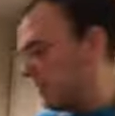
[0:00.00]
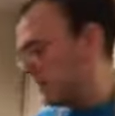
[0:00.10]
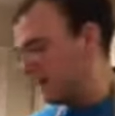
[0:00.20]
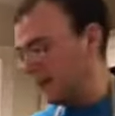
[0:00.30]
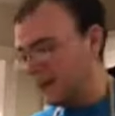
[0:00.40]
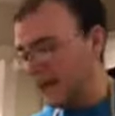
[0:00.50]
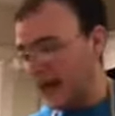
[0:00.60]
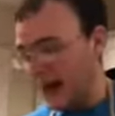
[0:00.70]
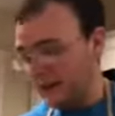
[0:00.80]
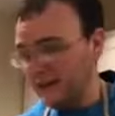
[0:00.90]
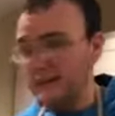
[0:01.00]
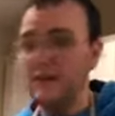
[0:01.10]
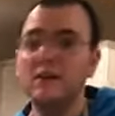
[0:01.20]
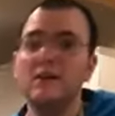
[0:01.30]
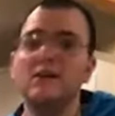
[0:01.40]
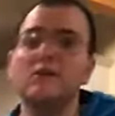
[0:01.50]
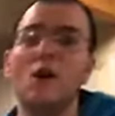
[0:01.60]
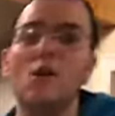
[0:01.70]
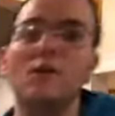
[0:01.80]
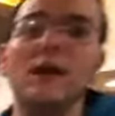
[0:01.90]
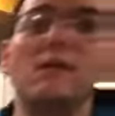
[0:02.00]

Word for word: peaking yet. So they